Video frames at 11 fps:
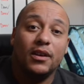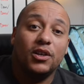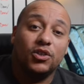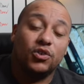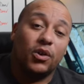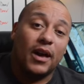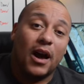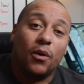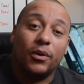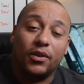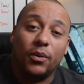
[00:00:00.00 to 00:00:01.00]
showing you how
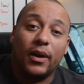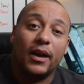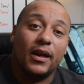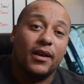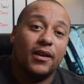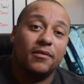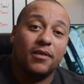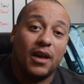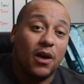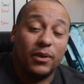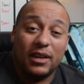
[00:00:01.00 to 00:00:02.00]
we do it and
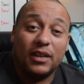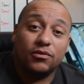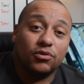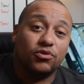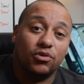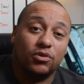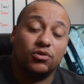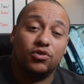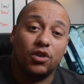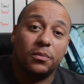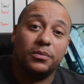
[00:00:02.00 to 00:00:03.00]
how we leave such a good
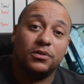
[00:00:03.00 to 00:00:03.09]
job.